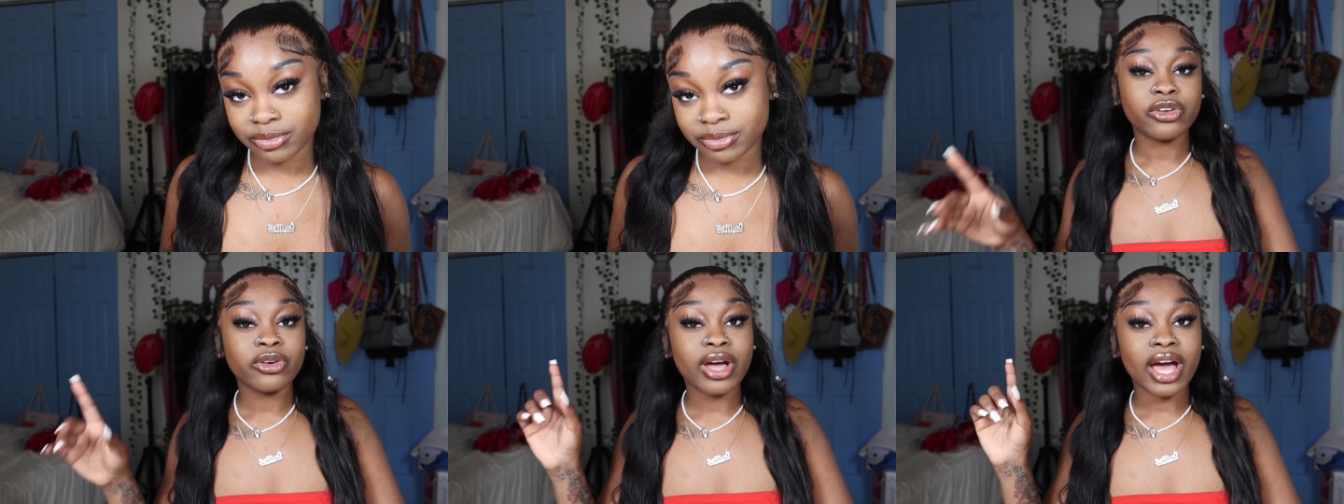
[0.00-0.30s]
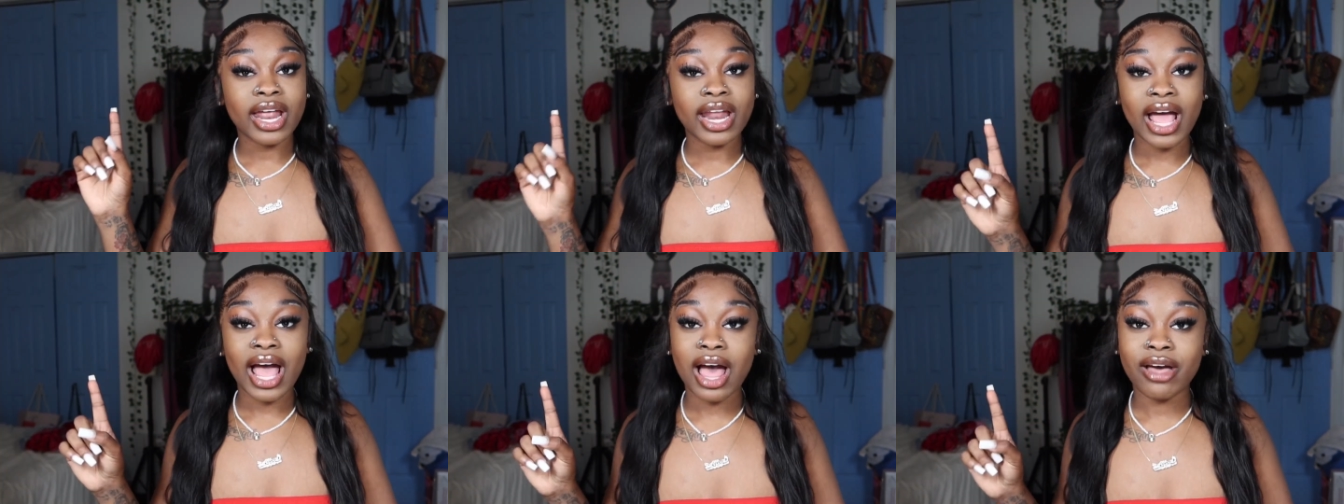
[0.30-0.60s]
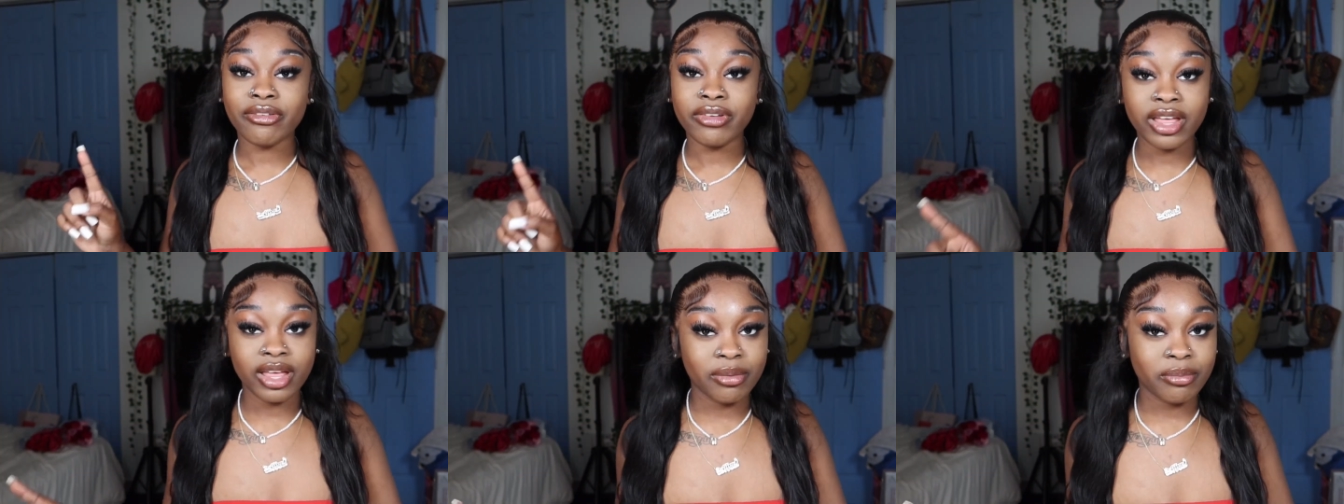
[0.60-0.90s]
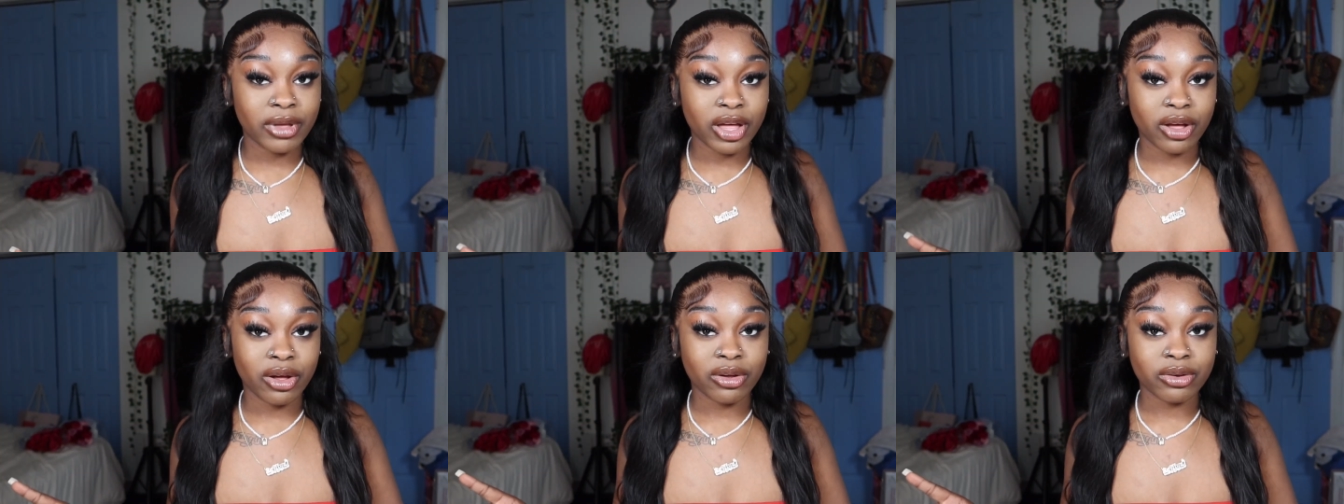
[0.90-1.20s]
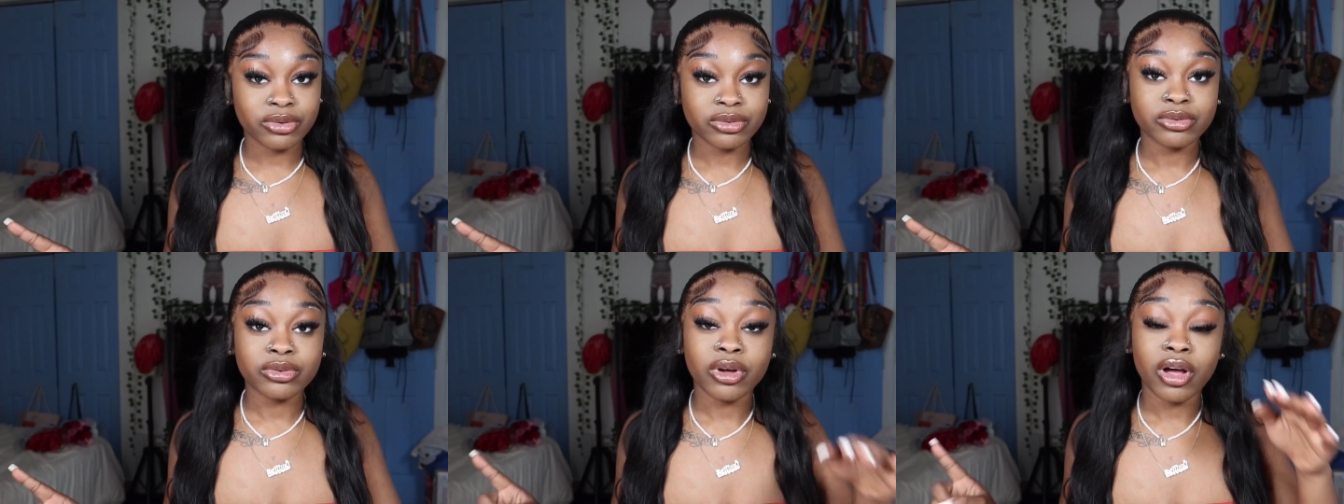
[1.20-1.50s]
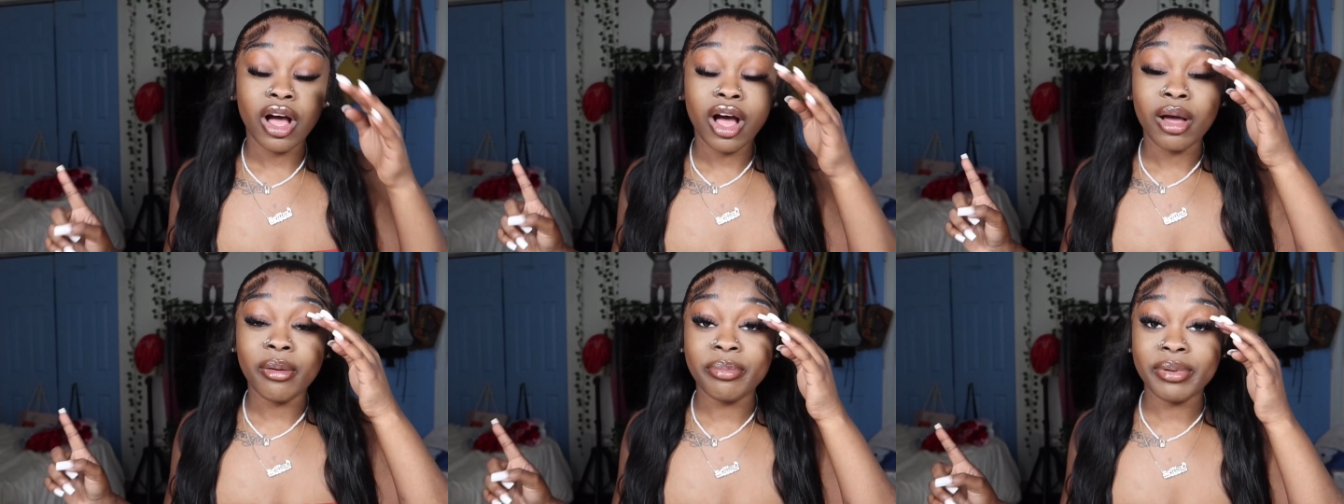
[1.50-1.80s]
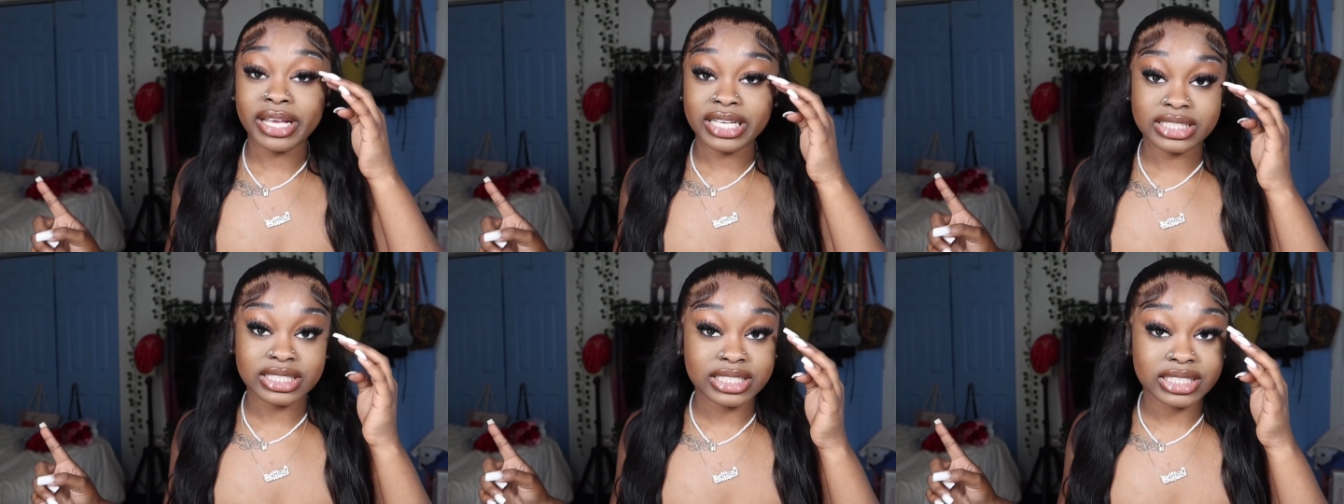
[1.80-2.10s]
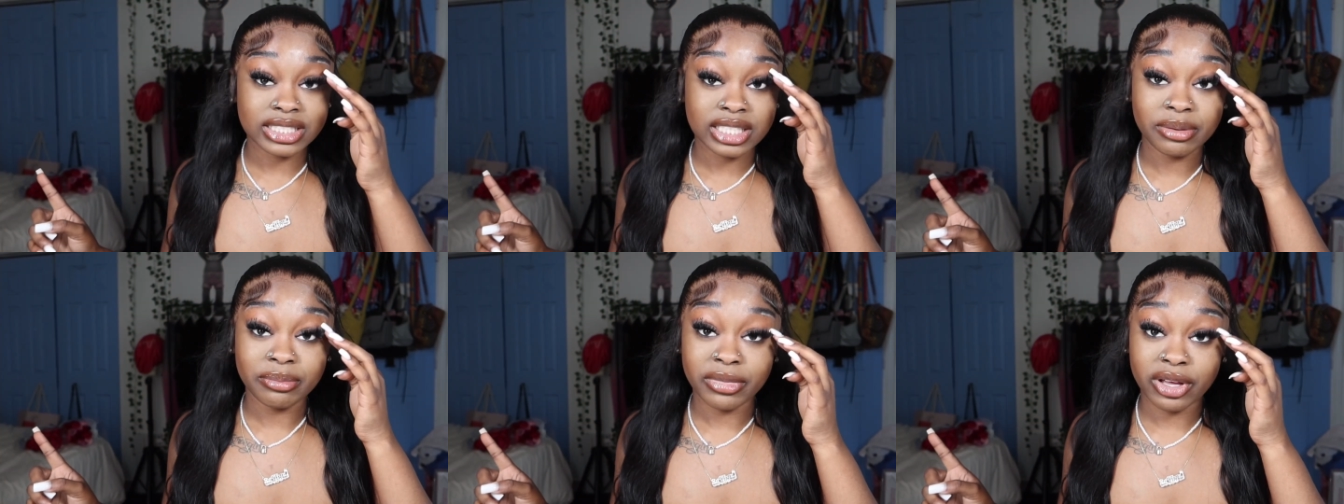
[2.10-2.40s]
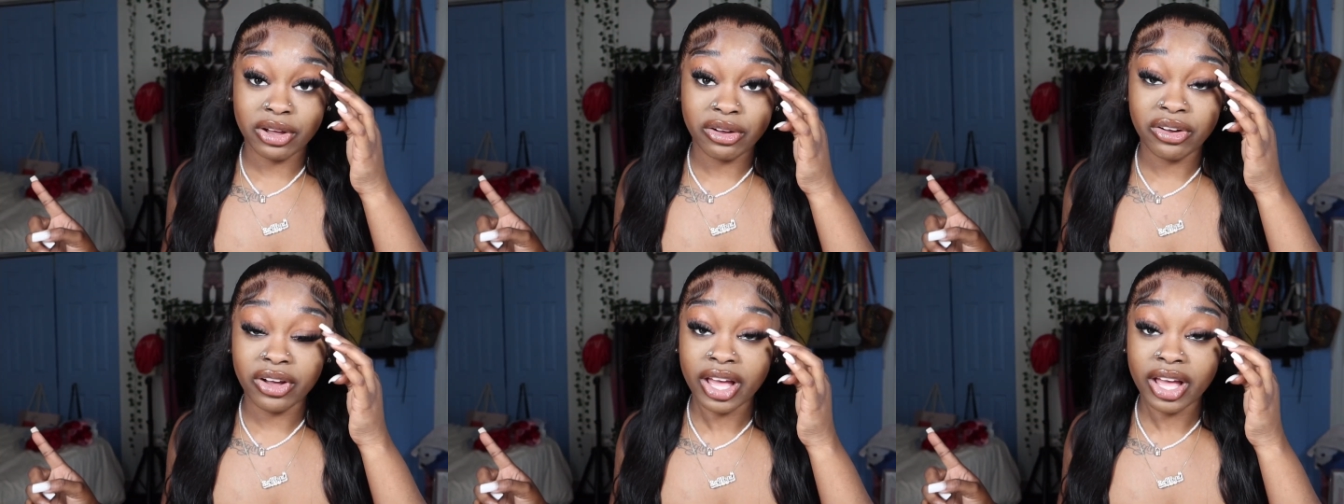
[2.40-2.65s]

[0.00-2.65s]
You gotta have an email, a business email,